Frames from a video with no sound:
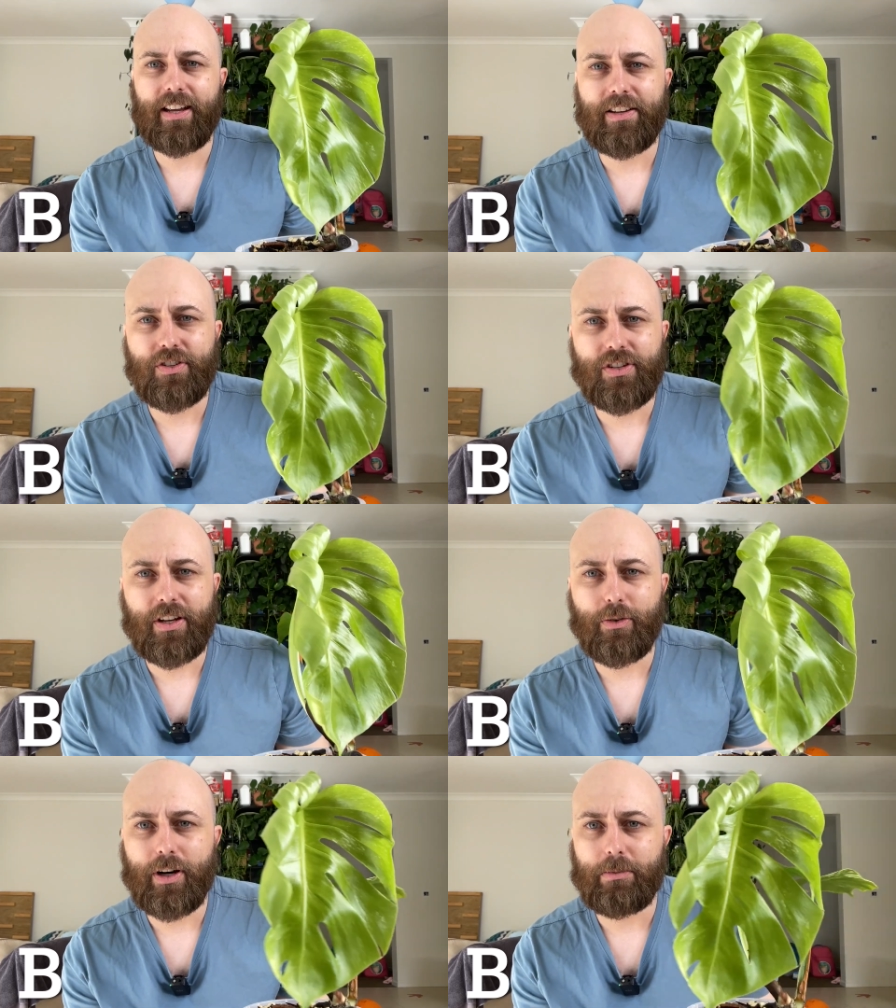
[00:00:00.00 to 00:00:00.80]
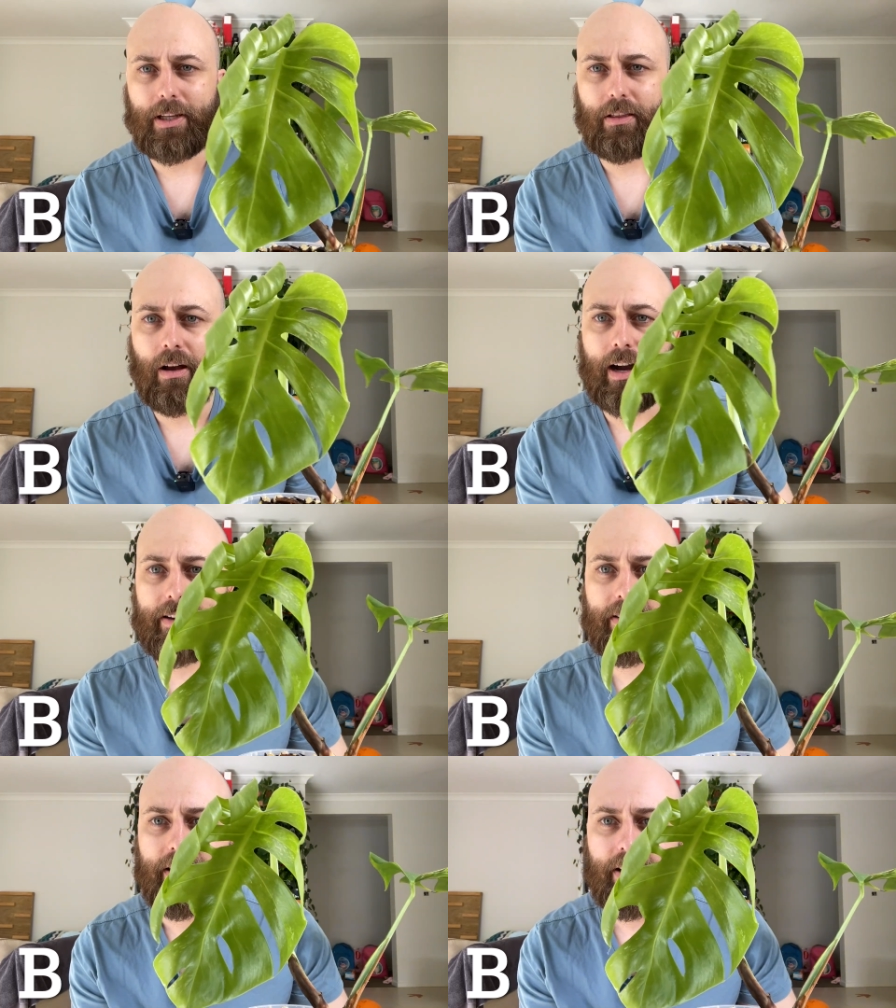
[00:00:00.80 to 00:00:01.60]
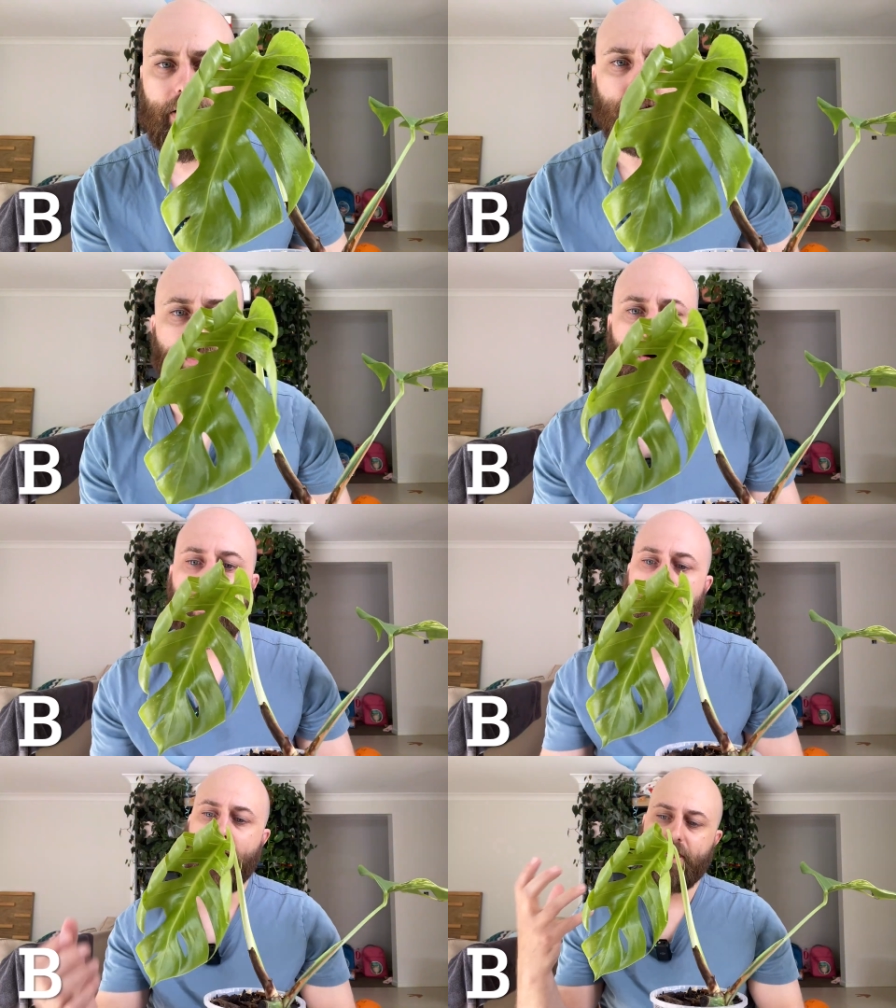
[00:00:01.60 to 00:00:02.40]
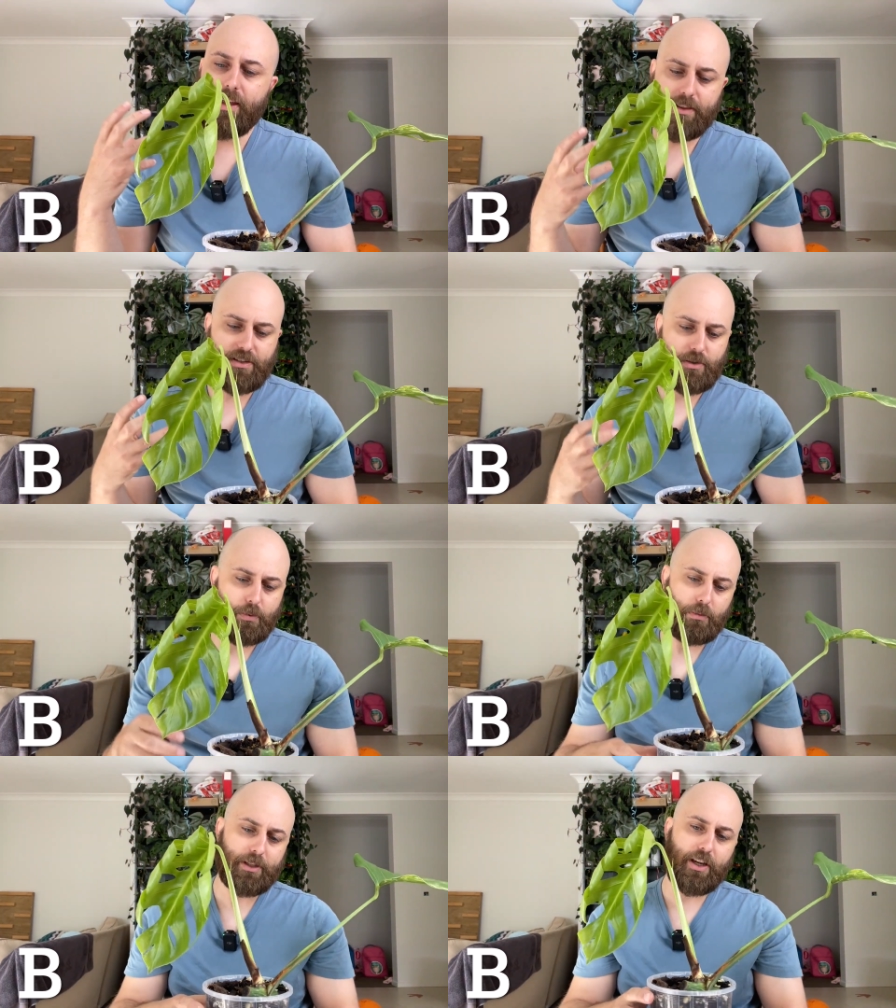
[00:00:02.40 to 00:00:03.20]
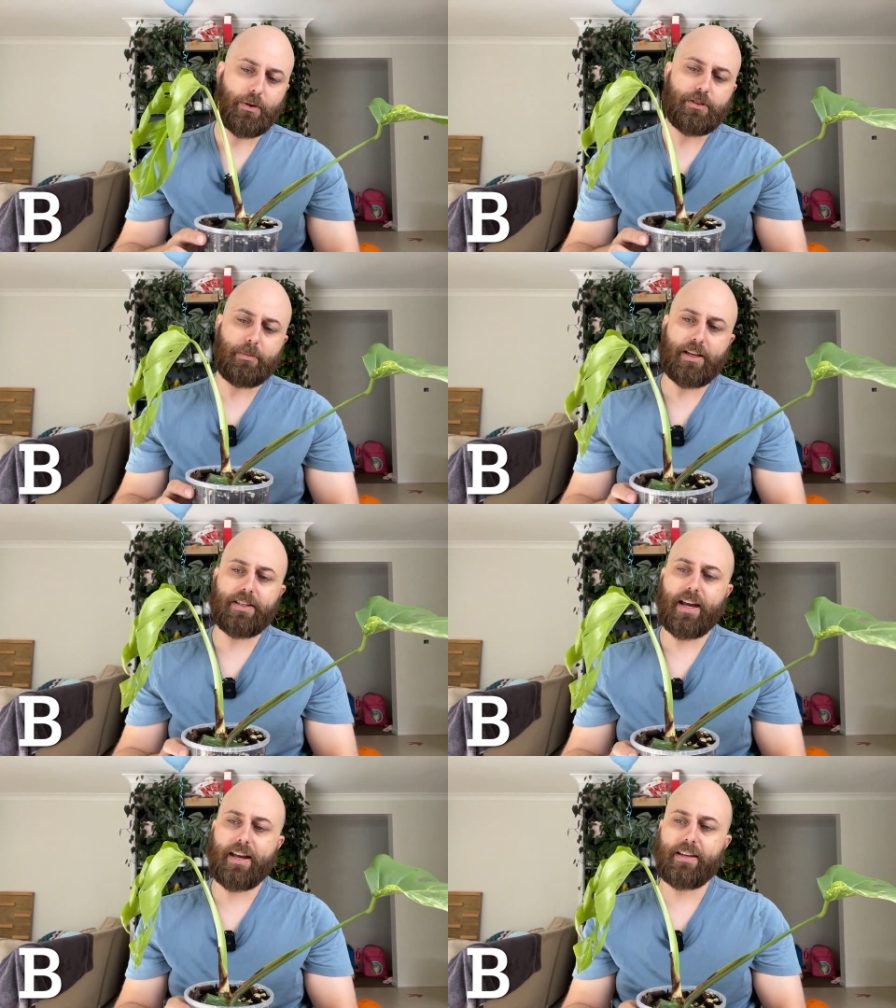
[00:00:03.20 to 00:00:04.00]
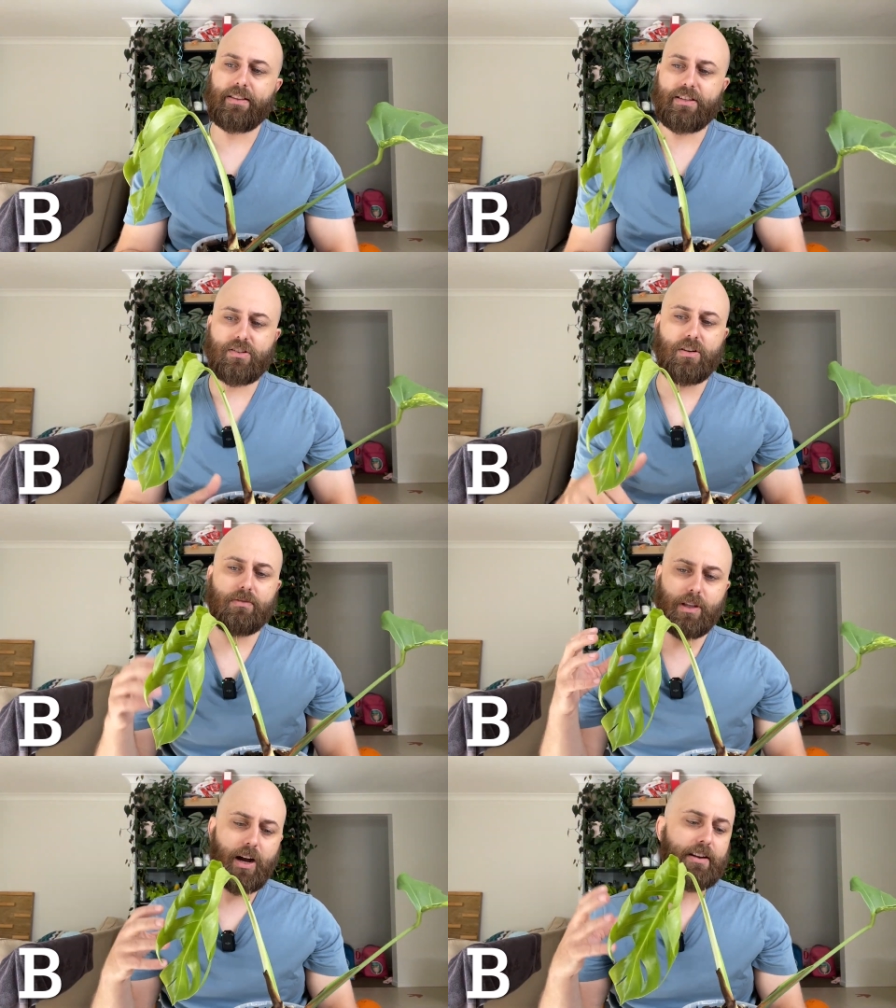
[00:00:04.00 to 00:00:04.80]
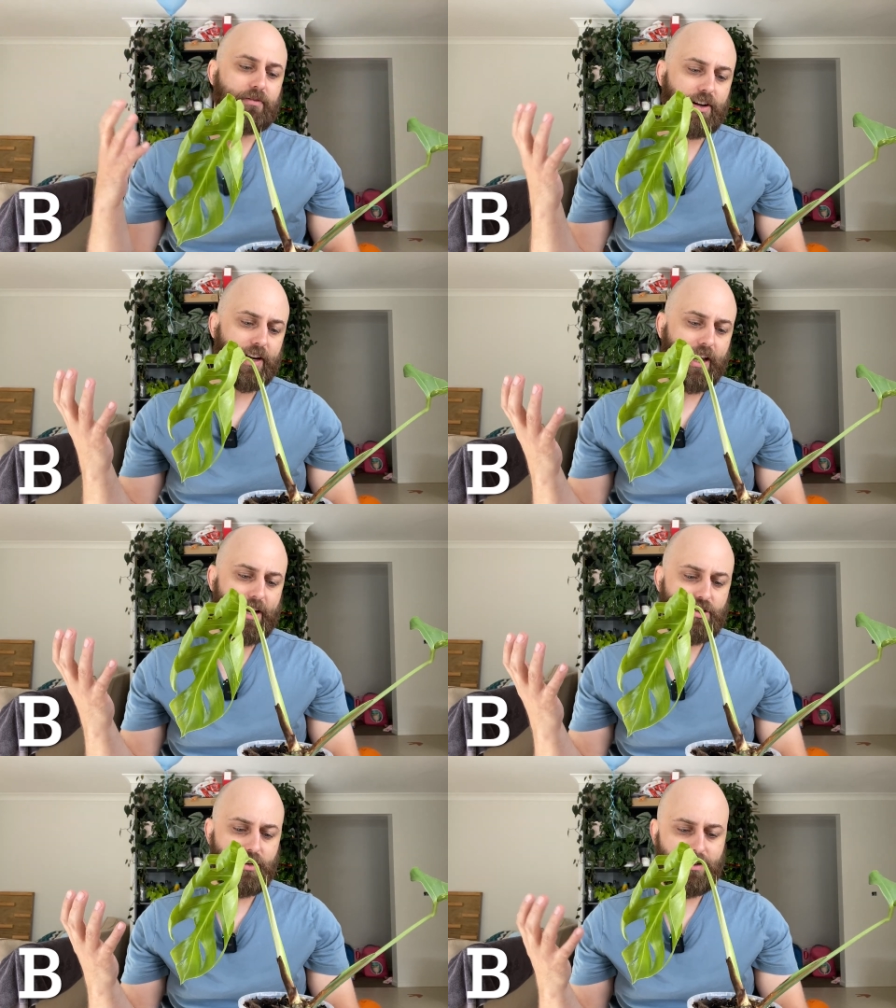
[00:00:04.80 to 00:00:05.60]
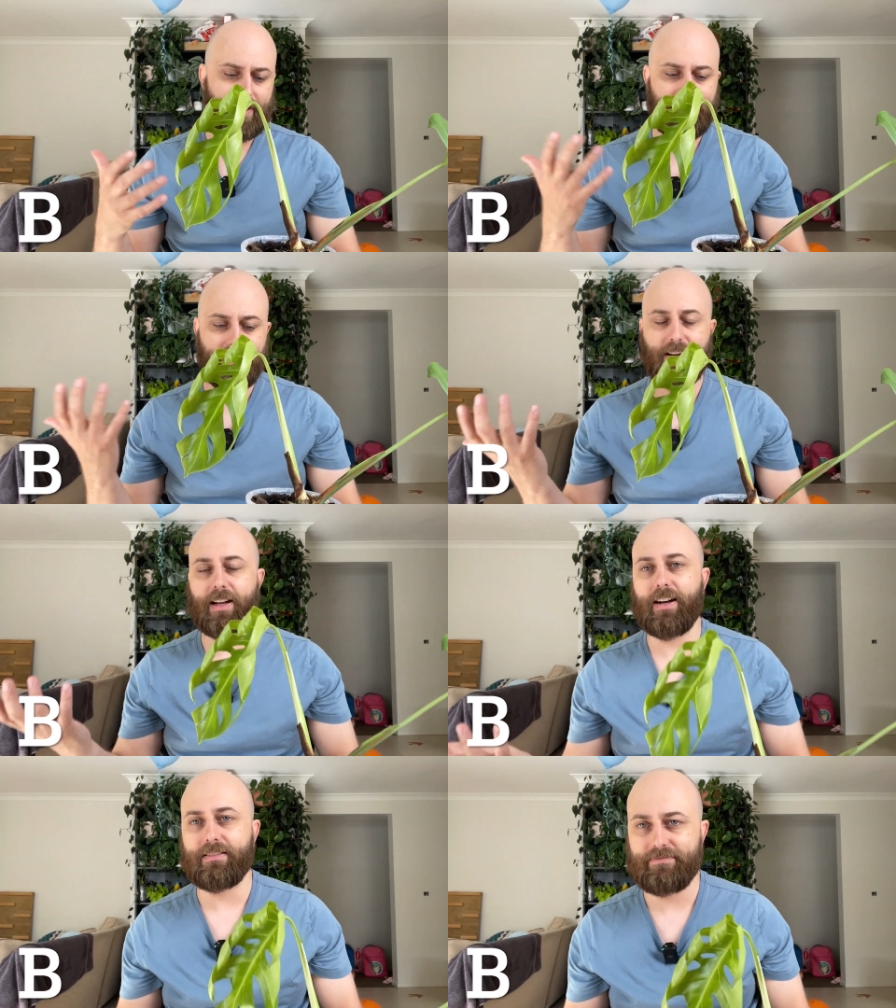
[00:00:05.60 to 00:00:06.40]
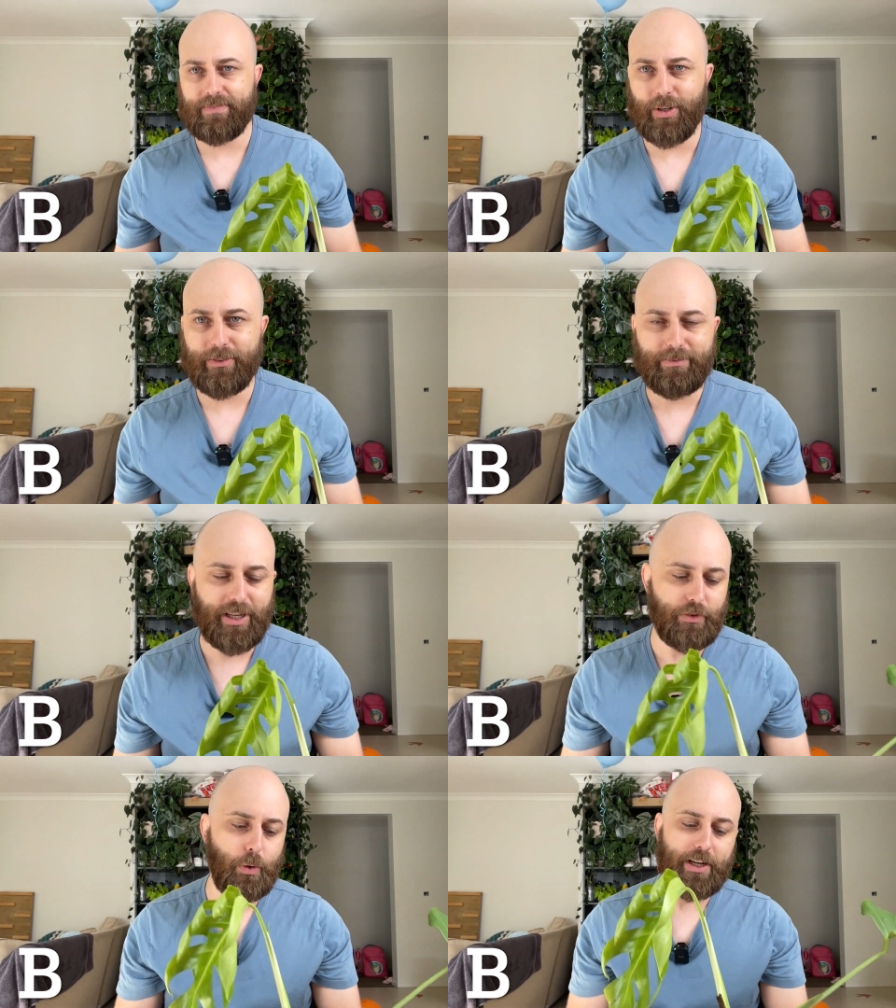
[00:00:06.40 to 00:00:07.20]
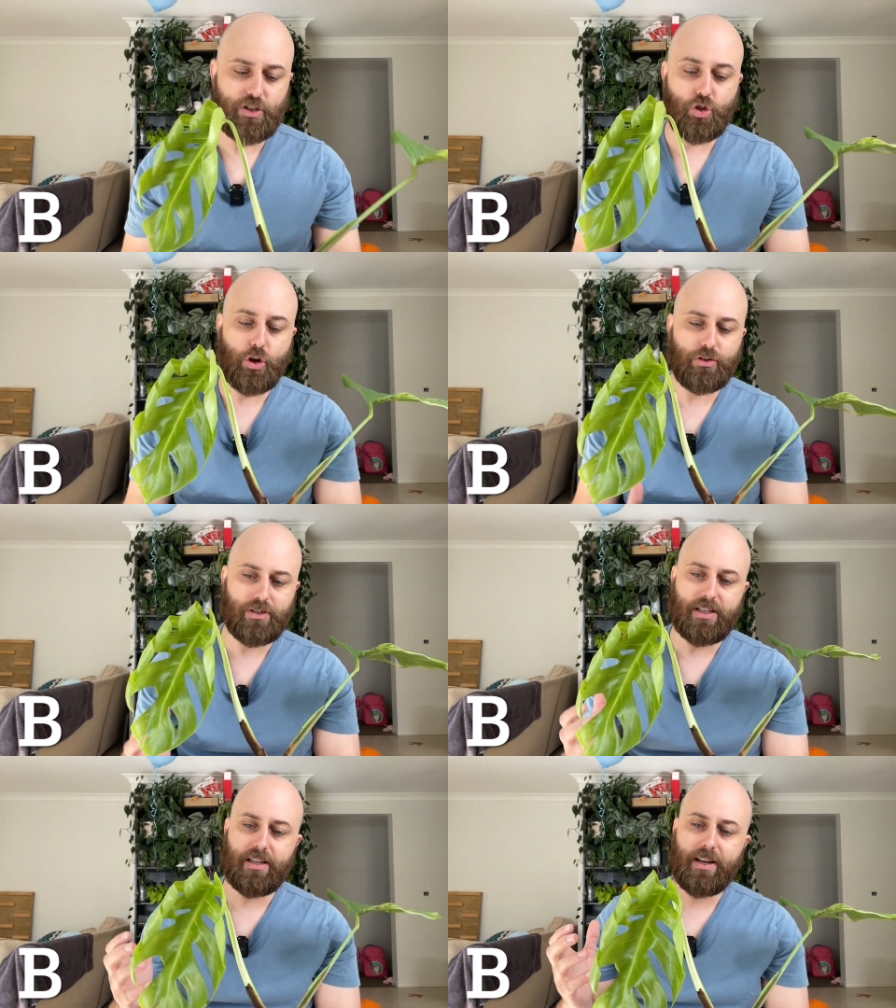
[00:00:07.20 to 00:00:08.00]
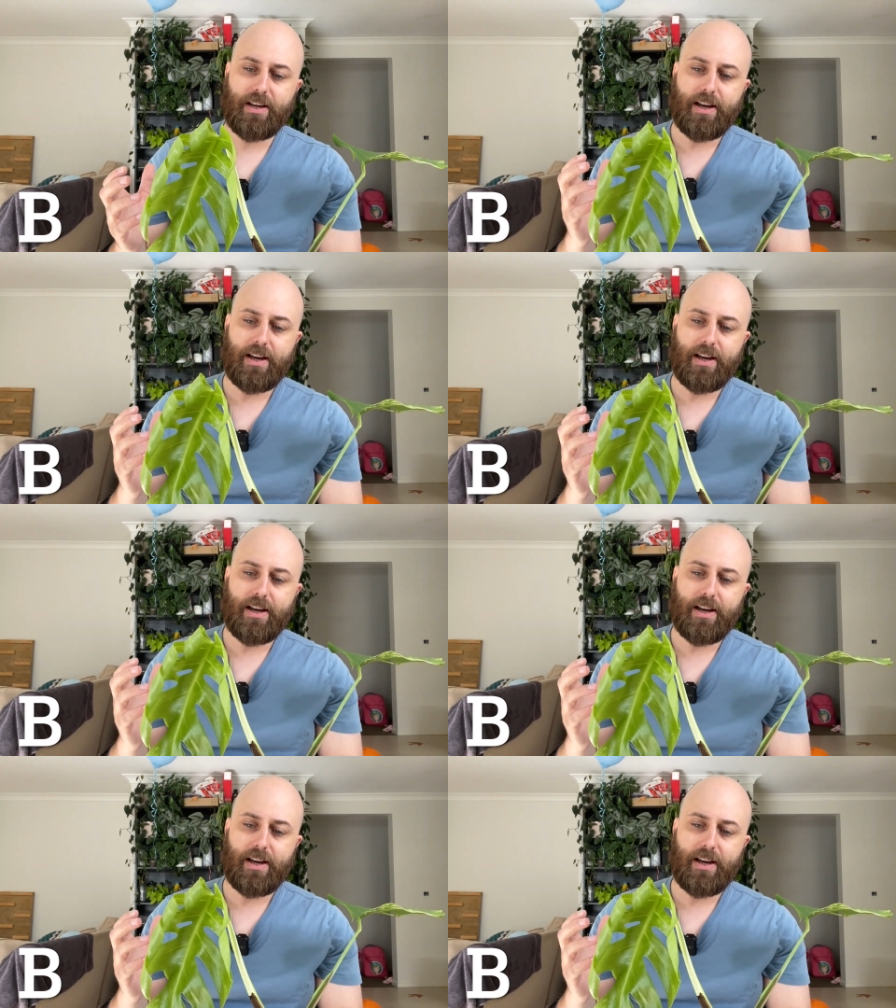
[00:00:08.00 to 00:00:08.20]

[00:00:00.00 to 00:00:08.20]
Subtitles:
it is just incredibly light. So I think this is probably going to maintain this sort of light variegation. Again, I can't, give you any certainty,